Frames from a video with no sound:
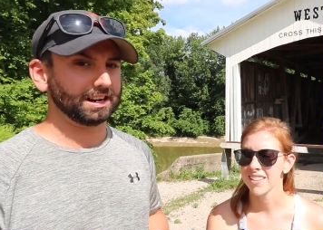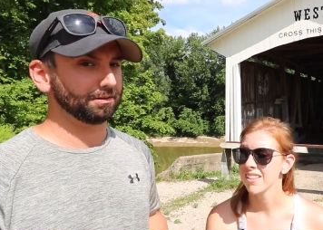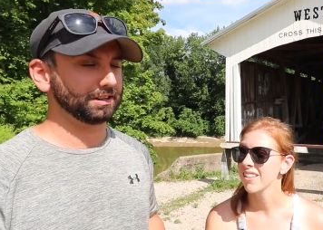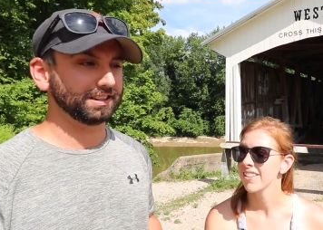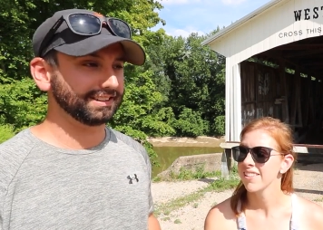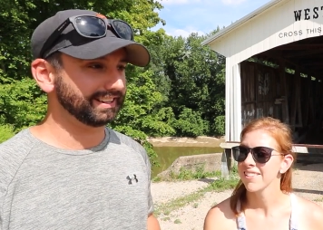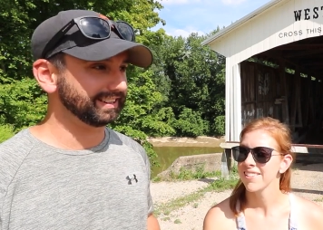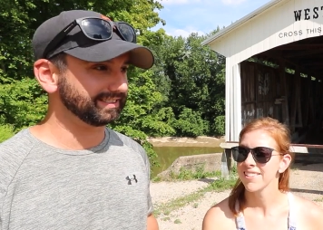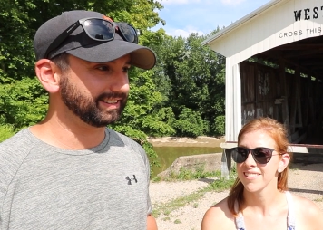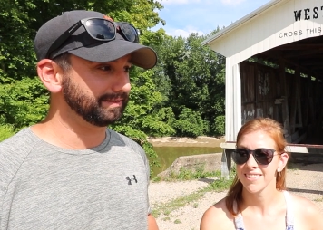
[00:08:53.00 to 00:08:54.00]
Speaker 1: and we didn't get
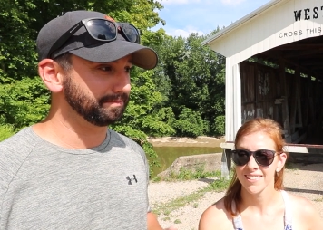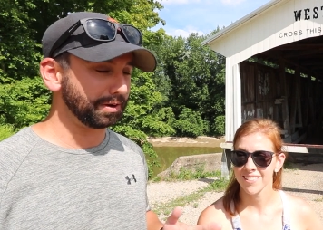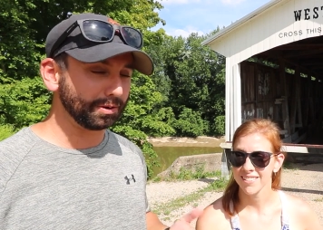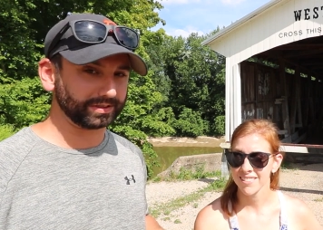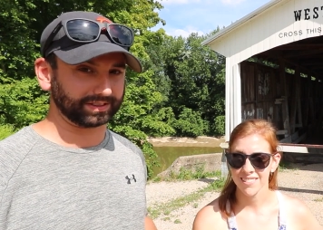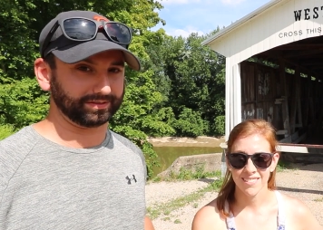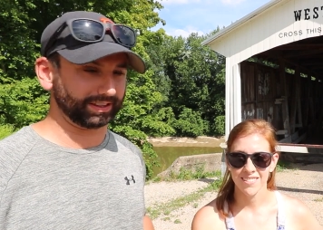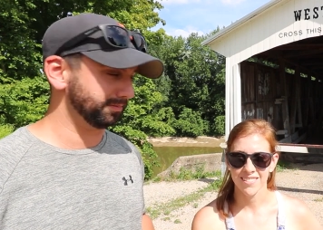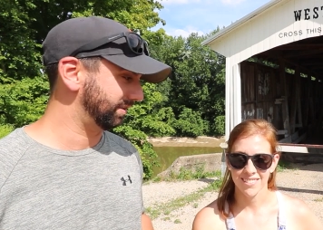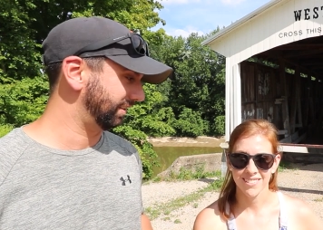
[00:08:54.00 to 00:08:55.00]
to see most of
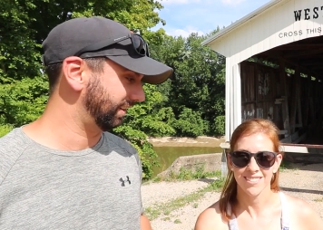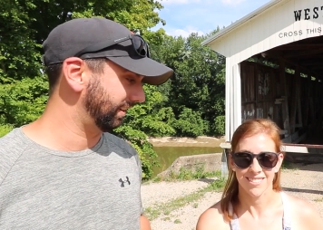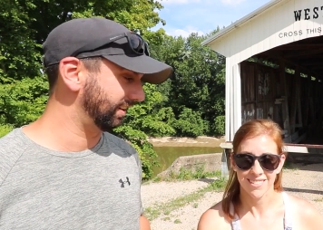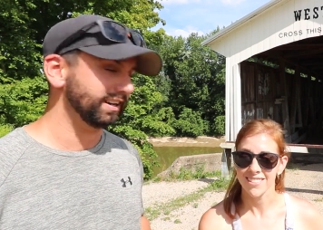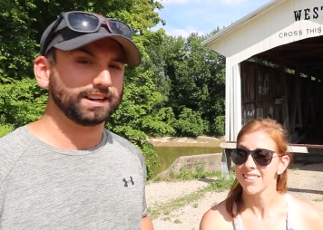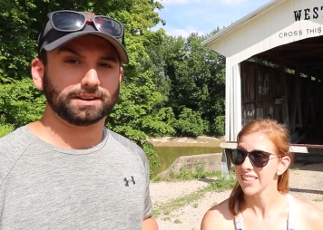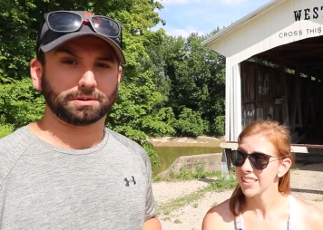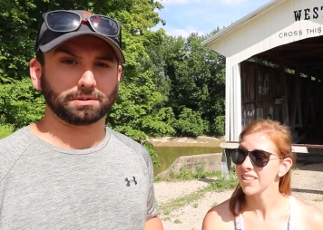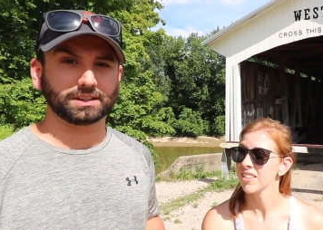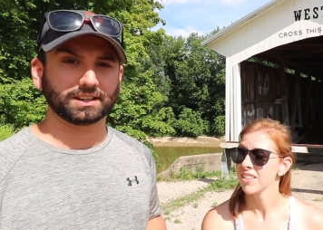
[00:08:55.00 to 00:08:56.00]
them today,
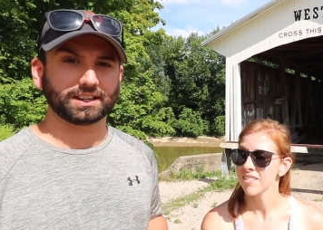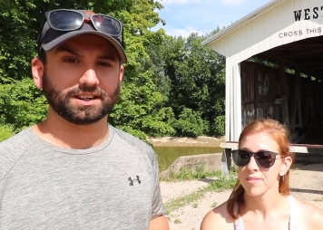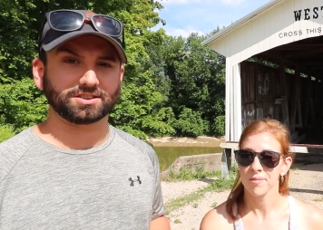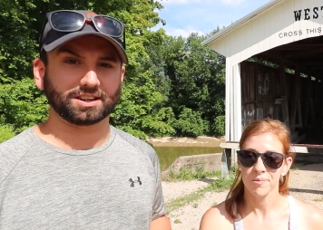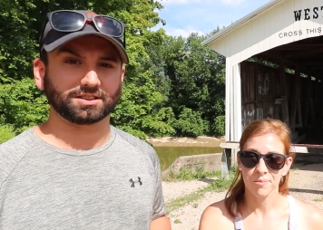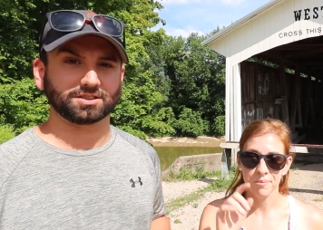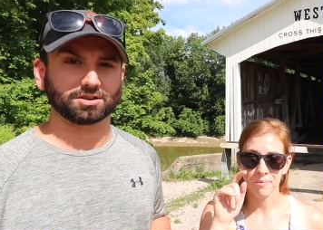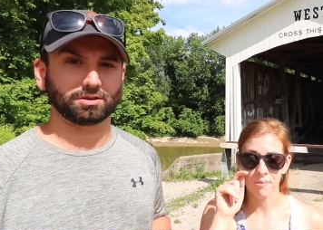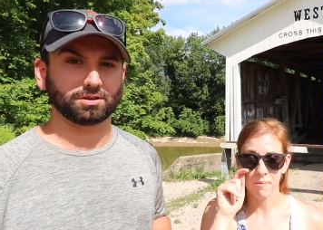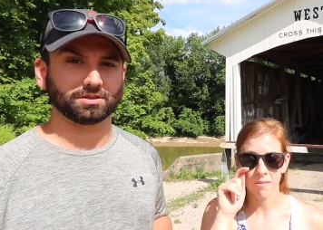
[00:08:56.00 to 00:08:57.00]
but we did get a chance to
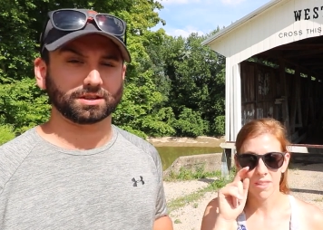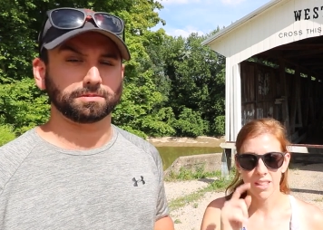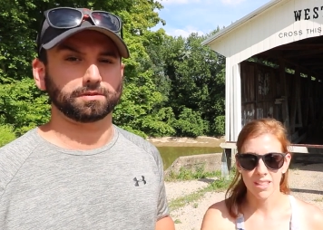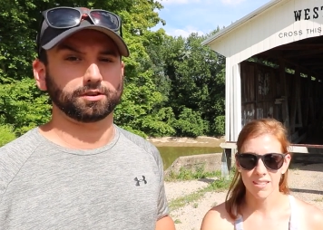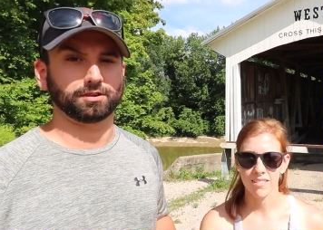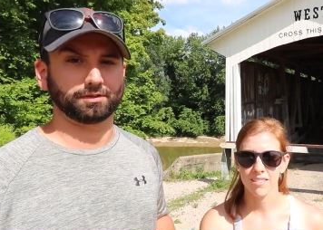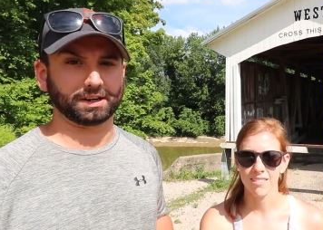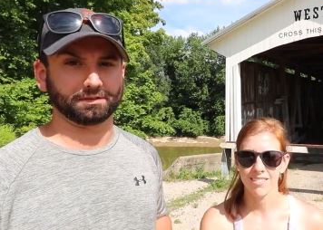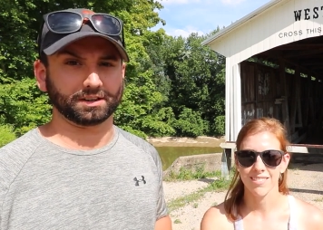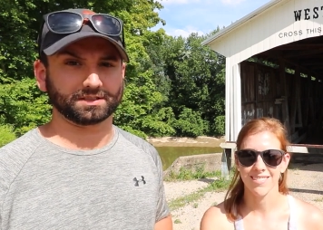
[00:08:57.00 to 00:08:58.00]
show you some of our
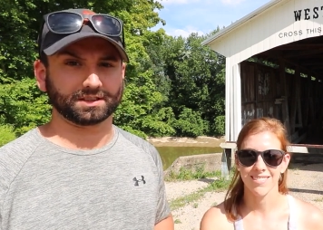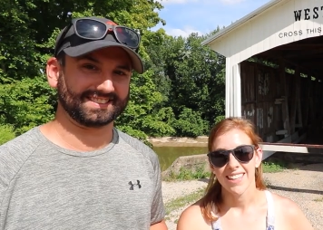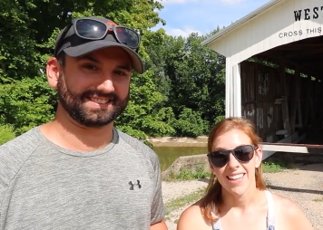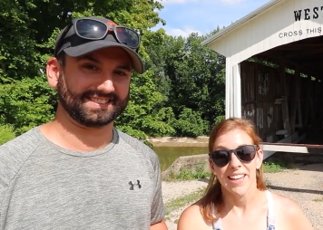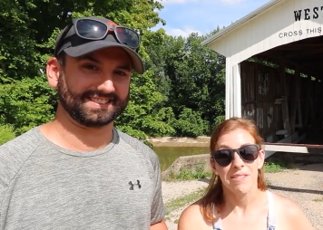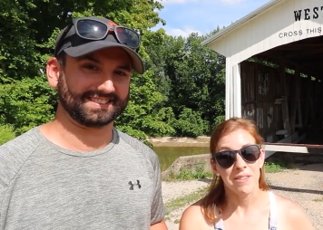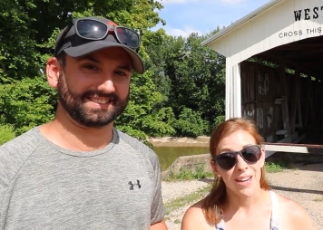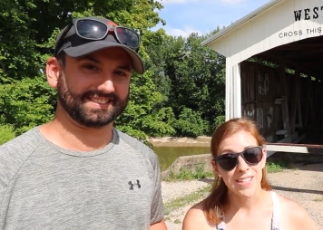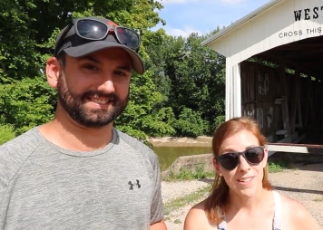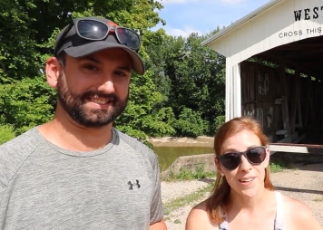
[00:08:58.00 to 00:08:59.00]
favorites.
Speaker 2: If you
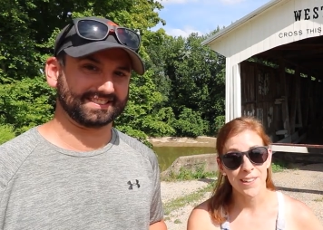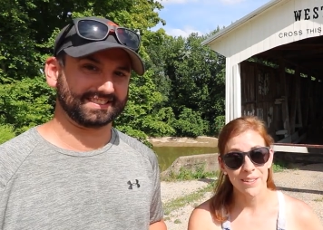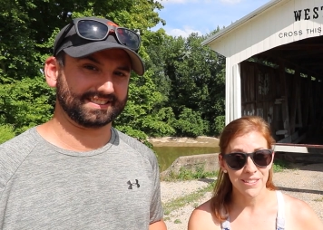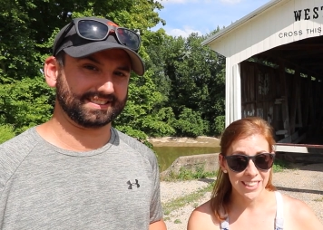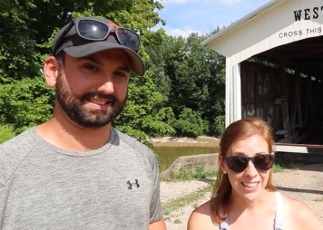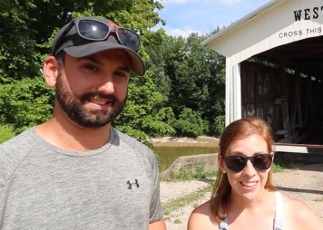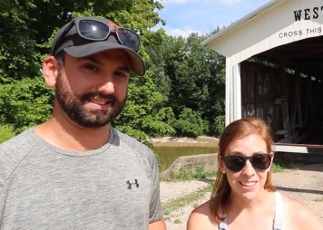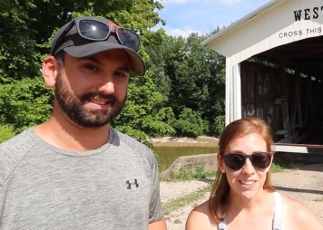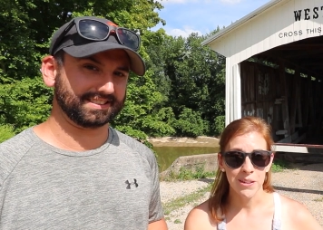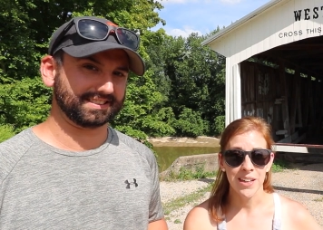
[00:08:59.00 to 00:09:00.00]
guys are new
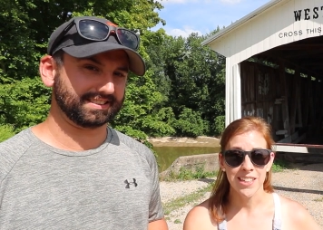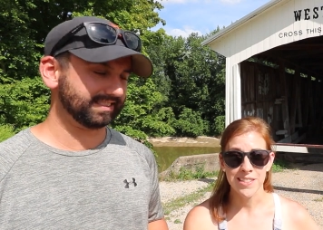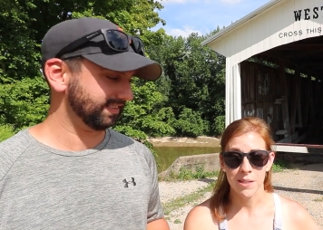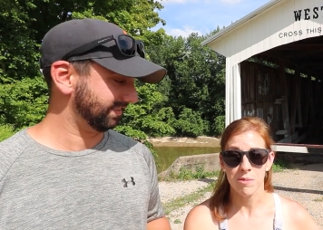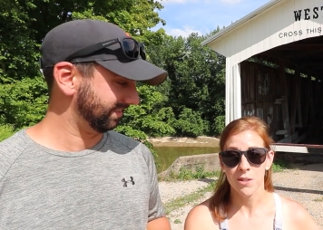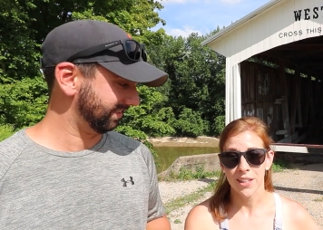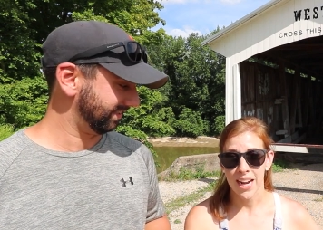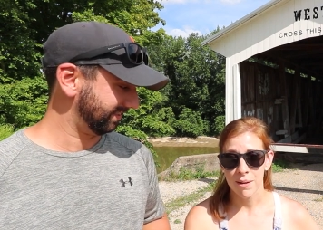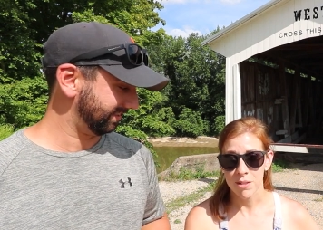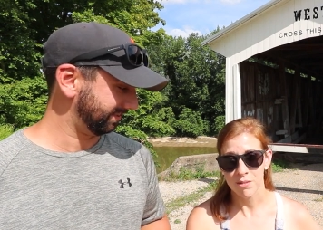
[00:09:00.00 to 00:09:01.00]
here, go ahead and
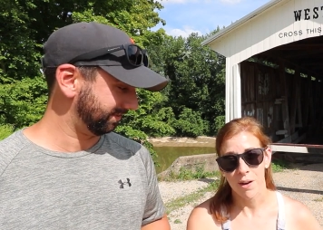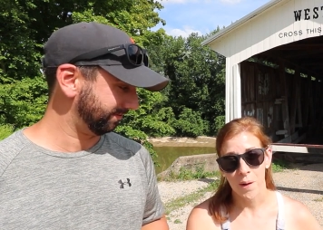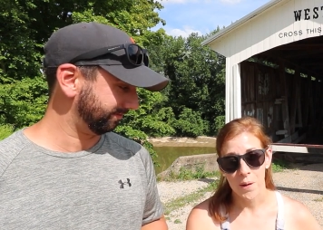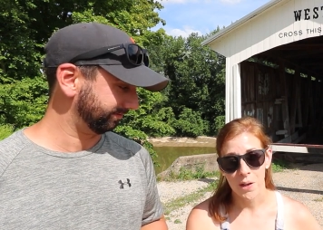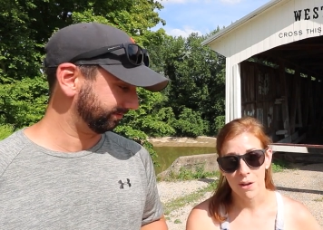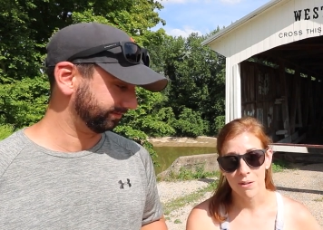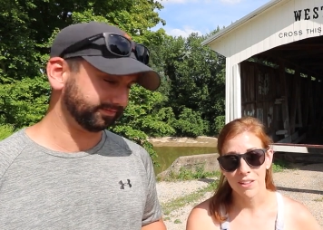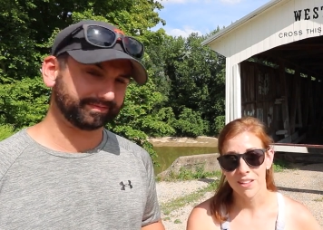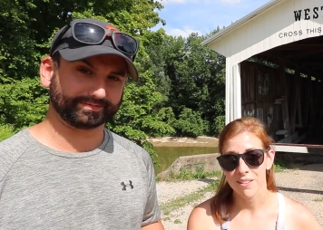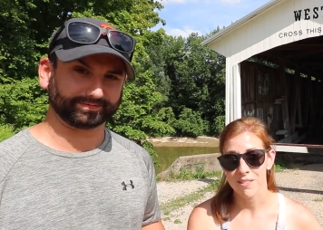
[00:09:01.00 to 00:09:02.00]
subscribe to follow along with
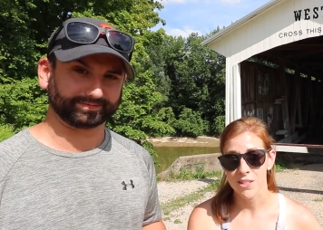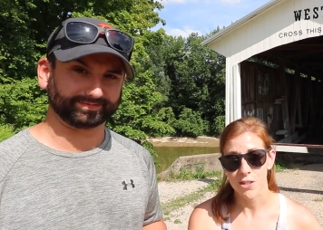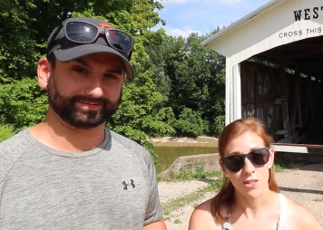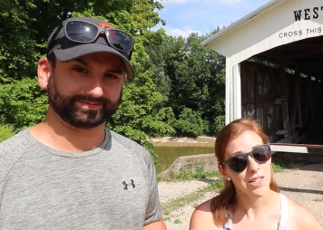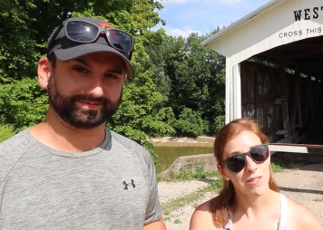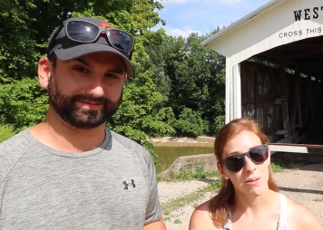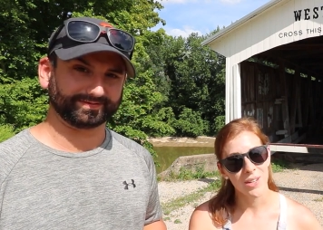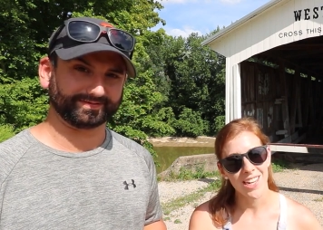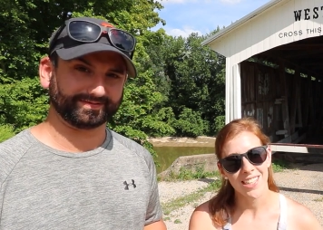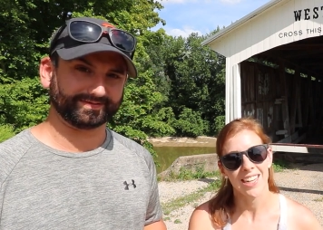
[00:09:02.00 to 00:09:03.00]
our adventures if you
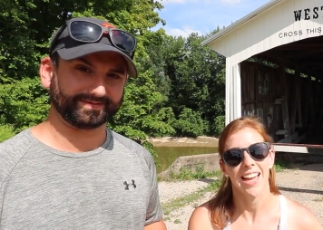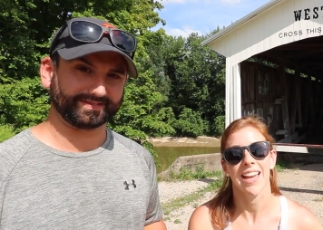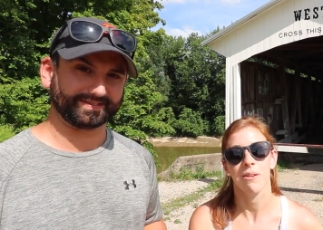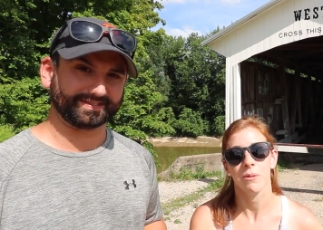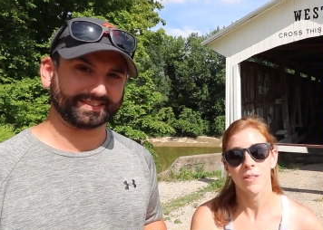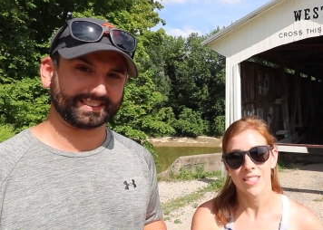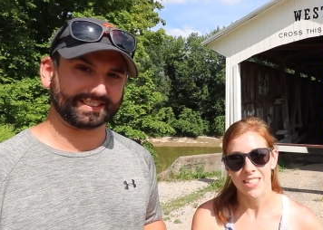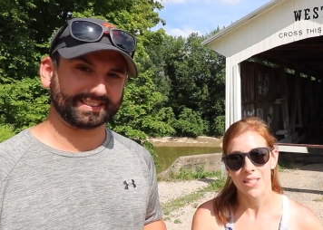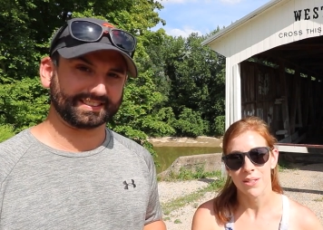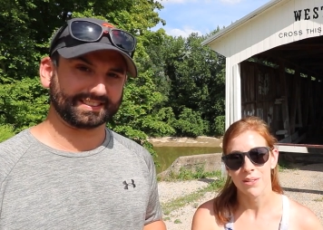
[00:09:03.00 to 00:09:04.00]
want, and we'll
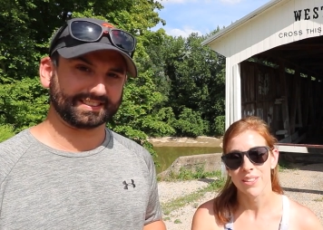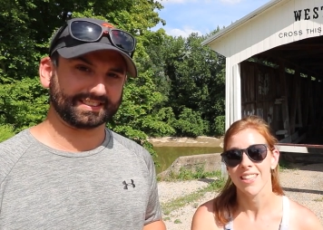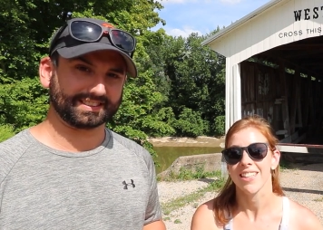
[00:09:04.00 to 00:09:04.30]
see you